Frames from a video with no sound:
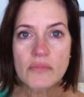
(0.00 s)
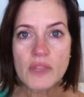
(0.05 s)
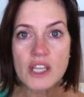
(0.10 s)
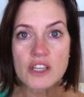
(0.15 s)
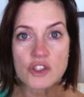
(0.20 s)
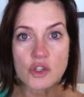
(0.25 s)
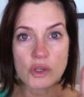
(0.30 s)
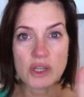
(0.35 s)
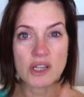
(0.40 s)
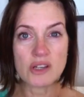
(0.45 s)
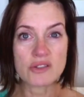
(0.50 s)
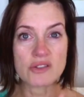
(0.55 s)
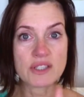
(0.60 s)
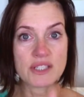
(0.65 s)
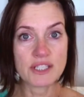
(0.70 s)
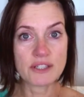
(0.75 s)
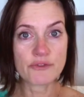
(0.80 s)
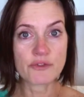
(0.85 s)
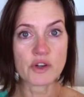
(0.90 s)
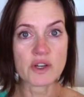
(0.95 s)
So here's the
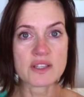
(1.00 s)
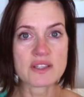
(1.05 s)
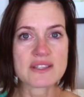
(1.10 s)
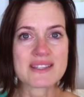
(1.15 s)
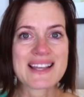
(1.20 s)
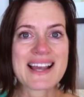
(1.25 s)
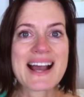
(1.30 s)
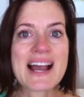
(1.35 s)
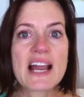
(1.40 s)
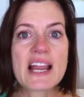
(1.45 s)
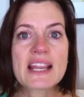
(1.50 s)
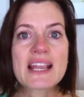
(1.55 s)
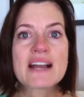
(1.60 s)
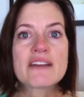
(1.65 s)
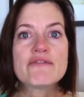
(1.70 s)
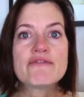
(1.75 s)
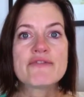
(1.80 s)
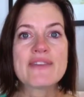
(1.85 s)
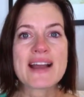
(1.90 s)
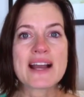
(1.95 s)
difference. I
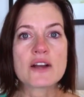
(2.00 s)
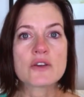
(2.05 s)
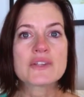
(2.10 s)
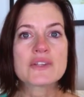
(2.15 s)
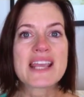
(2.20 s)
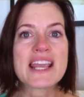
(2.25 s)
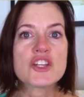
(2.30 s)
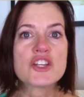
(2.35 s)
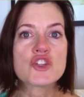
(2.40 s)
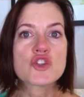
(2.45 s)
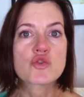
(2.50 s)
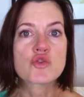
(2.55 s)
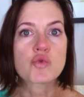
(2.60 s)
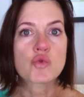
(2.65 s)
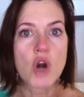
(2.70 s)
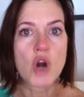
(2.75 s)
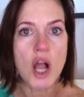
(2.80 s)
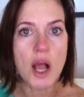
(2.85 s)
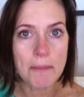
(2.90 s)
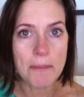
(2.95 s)
found a
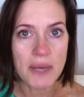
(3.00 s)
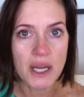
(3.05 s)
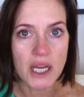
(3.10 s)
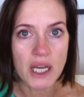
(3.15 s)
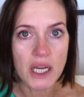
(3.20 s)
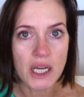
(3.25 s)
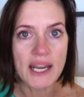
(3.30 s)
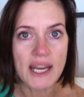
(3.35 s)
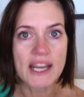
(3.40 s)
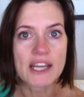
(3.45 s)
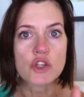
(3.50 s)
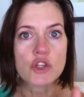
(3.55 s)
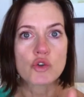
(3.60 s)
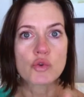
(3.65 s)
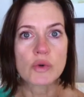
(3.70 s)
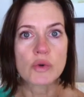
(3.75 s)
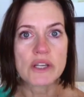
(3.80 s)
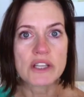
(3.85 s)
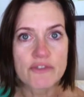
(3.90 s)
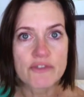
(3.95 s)
trauma and
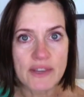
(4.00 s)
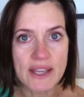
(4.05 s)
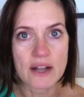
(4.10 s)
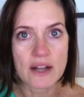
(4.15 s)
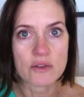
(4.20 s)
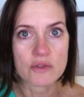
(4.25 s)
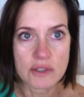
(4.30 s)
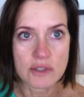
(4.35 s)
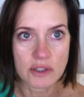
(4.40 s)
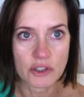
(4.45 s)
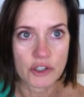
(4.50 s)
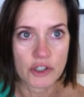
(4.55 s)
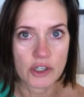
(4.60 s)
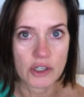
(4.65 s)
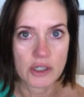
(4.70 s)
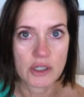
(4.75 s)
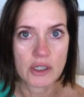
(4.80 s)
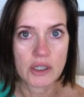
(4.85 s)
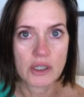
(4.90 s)
grief counselor.